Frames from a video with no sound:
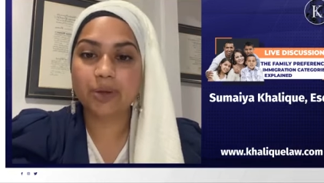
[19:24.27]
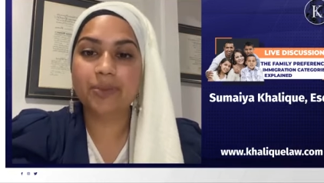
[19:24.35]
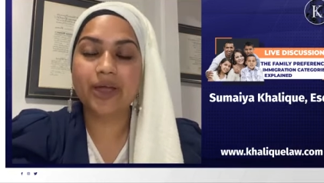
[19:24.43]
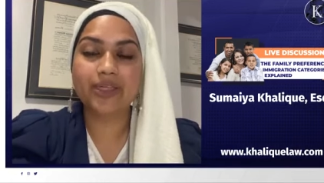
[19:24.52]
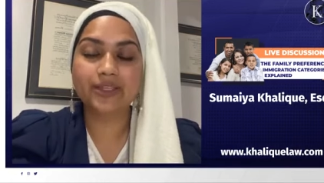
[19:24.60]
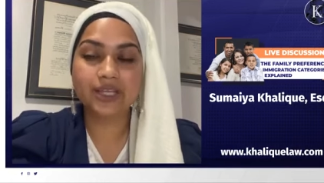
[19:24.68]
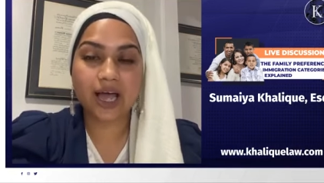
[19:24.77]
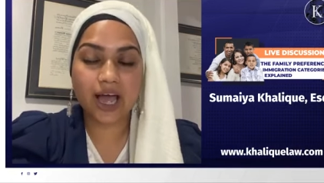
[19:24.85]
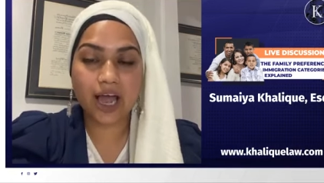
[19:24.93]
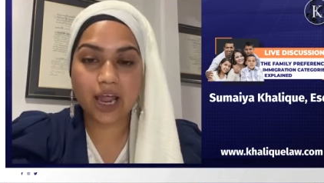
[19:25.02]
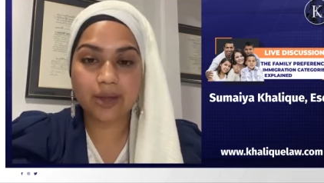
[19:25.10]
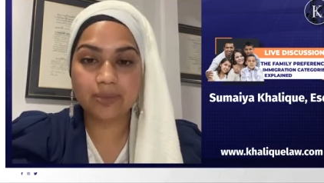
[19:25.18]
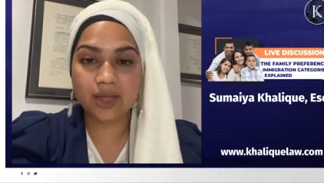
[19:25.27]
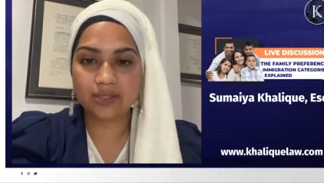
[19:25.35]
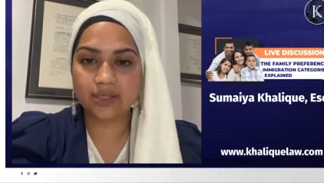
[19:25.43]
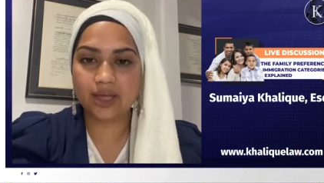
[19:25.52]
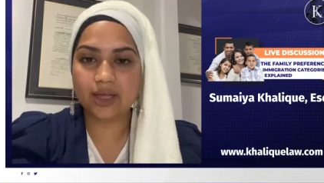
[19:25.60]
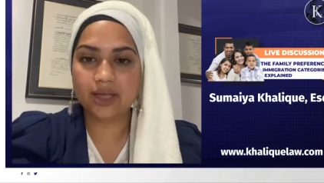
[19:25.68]
But by the time
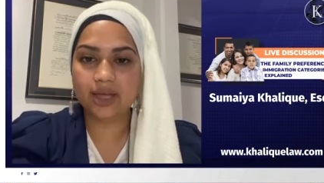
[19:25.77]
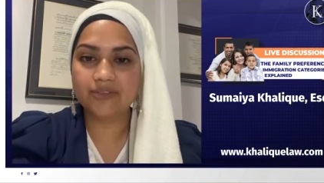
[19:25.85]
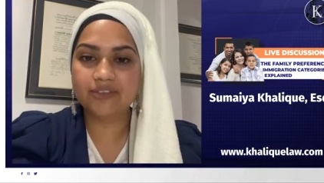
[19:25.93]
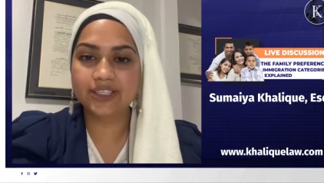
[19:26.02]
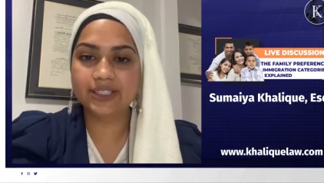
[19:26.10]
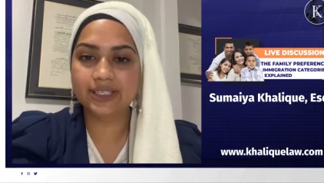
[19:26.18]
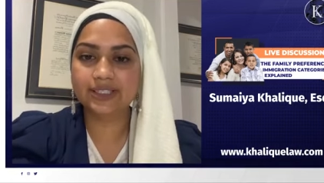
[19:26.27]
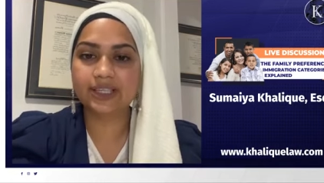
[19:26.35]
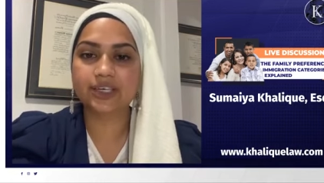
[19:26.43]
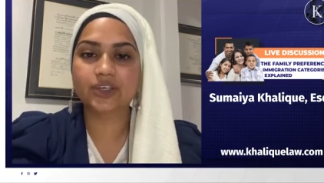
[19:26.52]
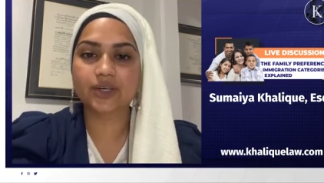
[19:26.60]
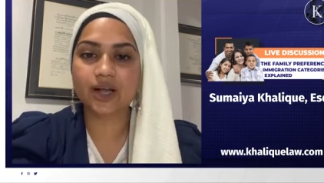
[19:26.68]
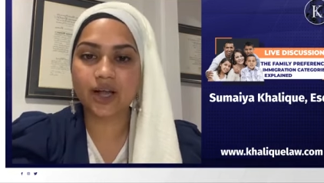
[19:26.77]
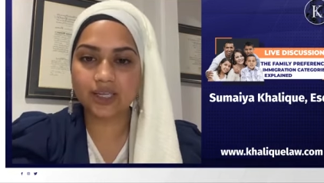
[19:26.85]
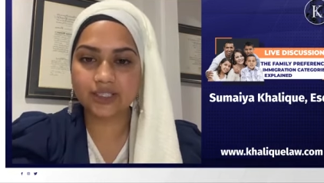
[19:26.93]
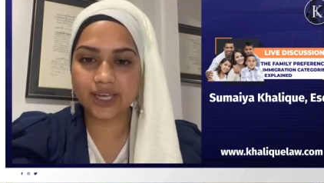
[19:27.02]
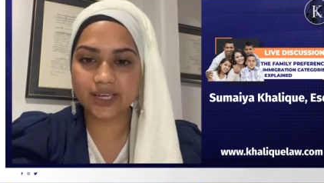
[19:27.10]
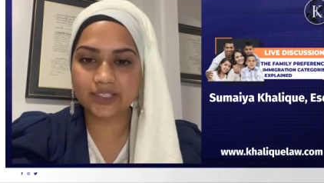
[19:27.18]
the NVC center
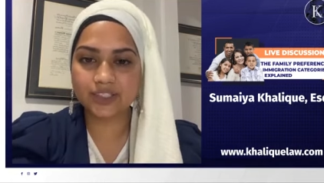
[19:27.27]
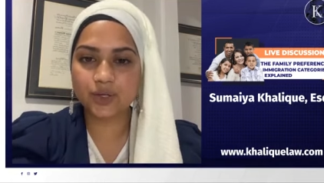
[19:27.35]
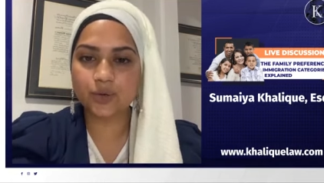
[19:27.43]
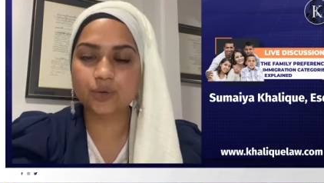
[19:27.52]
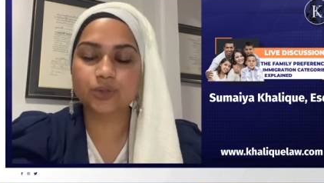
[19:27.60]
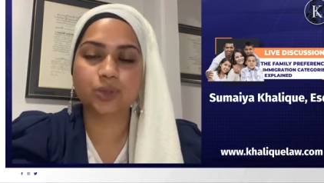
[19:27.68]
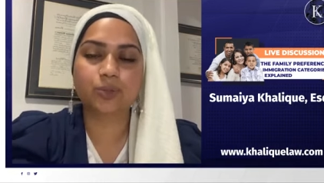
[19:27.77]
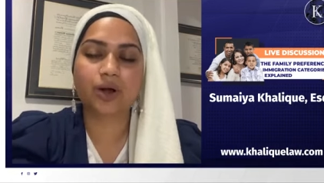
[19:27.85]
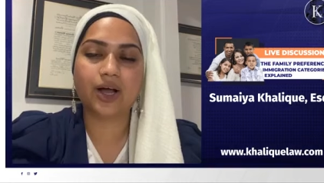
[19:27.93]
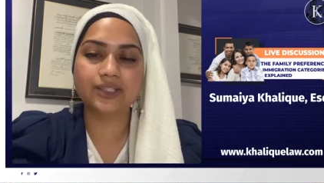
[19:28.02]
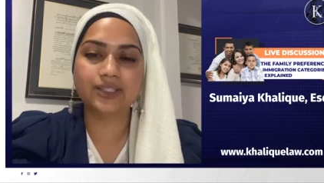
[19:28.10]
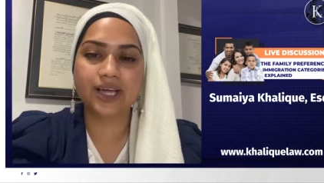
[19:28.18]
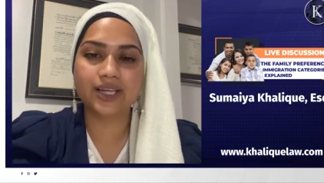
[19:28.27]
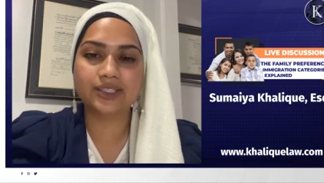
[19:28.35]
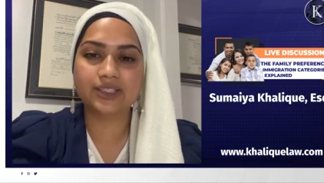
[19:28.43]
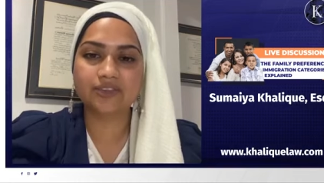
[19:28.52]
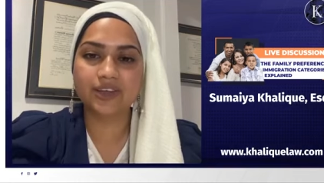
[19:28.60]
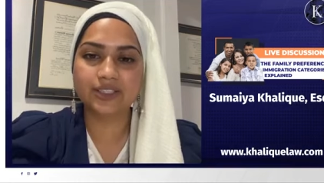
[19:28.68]
contacts you to
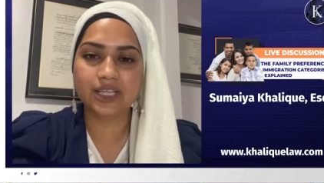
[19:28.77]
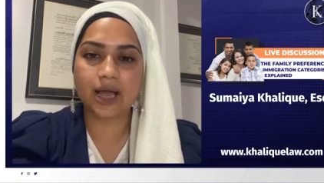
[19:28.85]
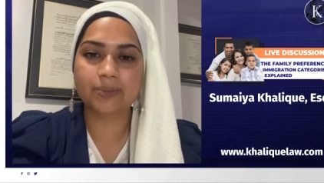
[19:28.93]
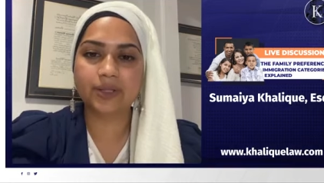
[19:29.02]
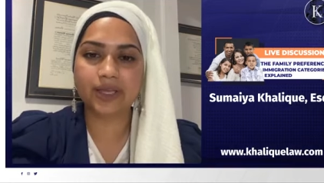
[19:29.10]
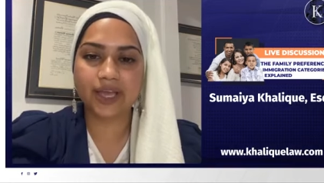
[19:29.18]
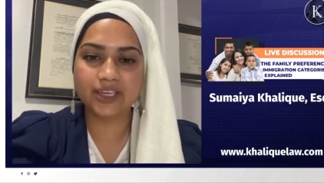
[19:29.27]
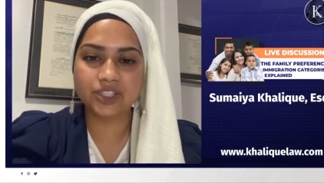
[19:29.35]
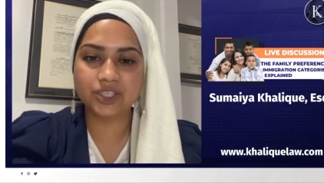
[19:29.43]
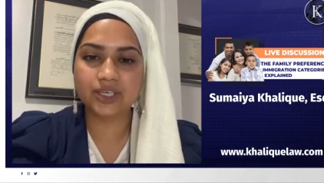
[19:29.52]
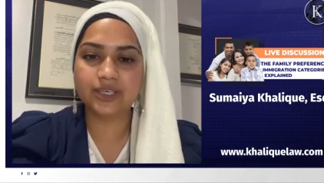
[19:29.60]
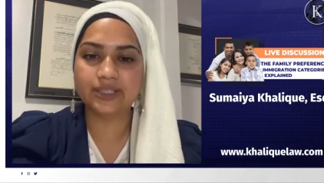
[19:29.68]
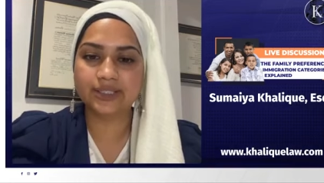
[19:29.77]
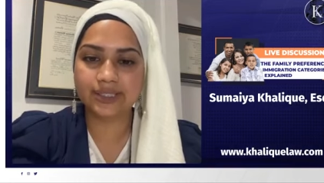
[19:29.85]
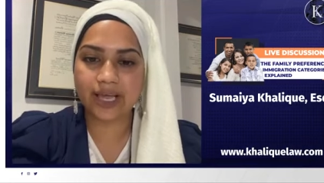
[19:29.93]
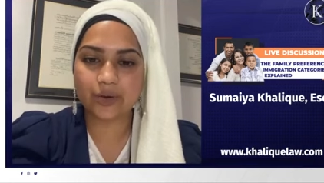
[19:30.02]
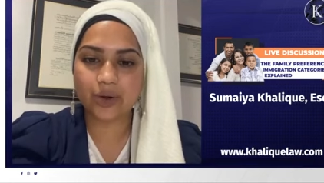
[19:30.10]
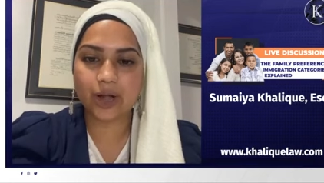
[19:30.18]
process the visa application,
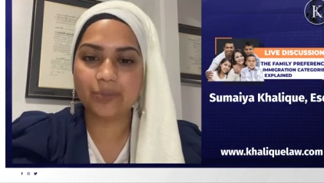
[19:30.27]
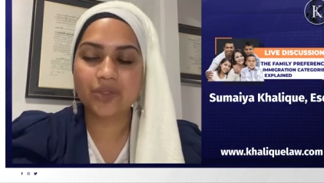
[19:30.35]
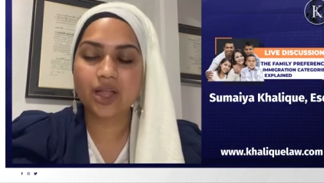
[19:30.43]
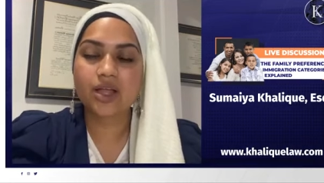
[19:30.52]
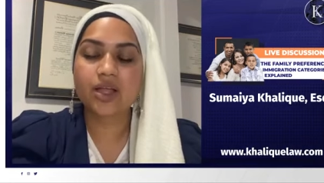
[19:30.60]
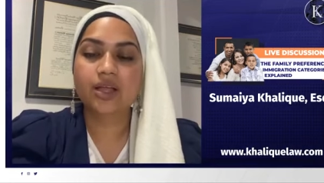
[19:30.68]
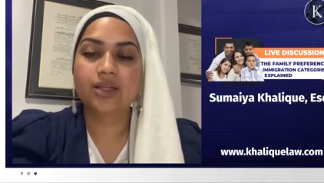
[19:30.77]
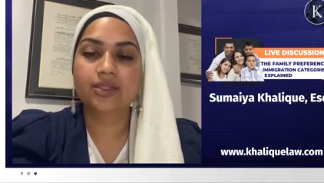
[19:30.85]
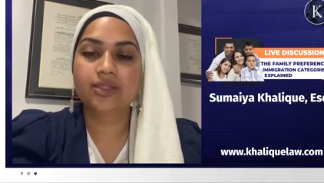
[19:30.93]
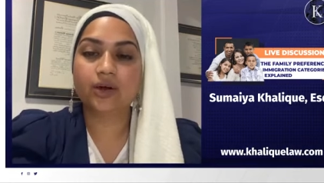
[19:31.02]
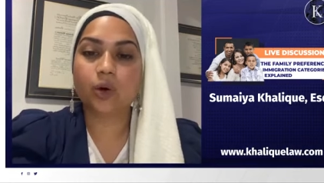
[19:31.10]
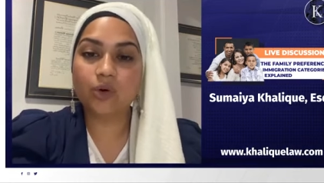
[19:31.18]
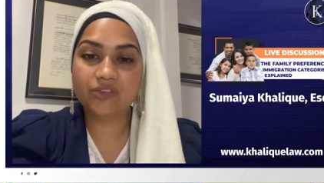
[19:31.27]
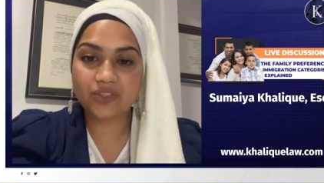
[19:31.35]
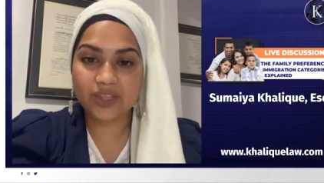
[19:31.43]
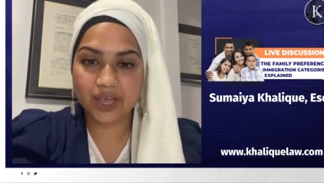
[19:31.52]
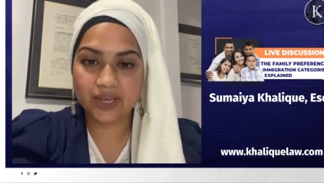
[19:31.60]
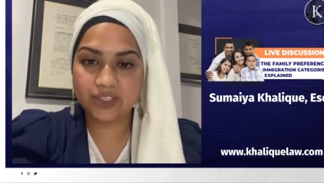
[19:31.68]
etc., they're
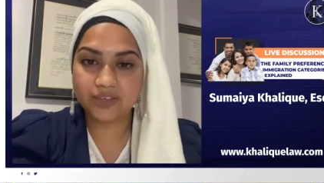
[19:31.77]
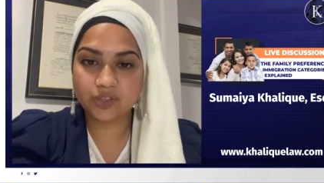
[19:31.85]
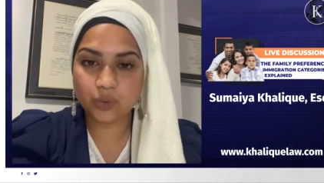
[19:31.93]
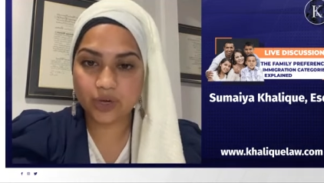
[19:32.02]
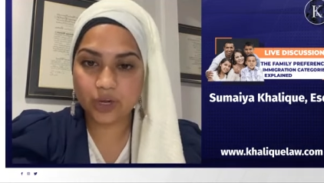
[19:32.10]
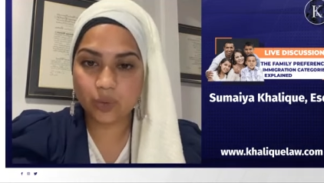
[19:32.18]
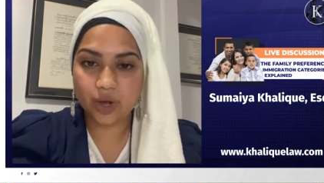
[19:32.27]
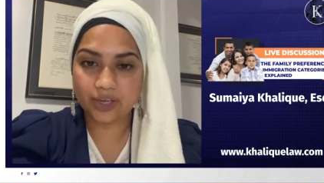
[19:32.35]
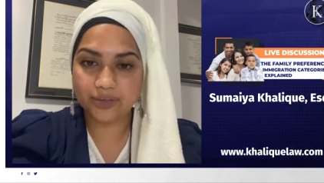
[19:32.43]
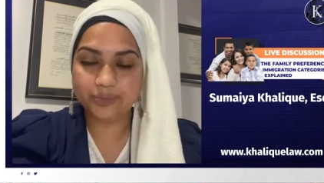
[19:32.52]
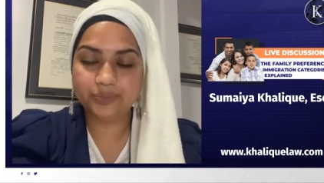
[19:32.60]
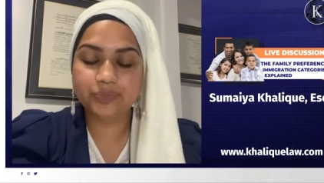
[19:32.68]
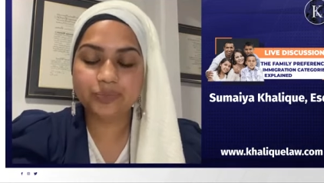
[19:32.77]
over the age of 21.